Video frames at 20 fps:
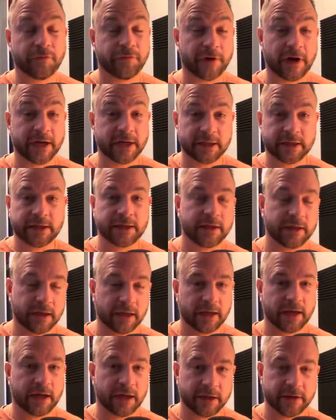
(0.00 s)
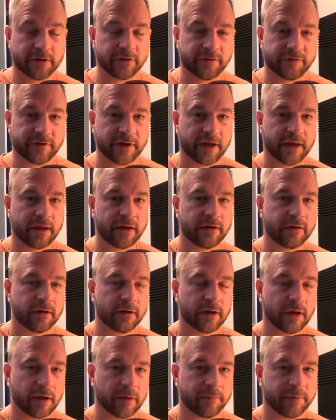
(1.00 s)
finally
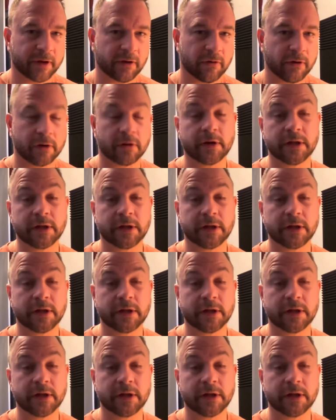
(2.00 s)
understand Bitcoin,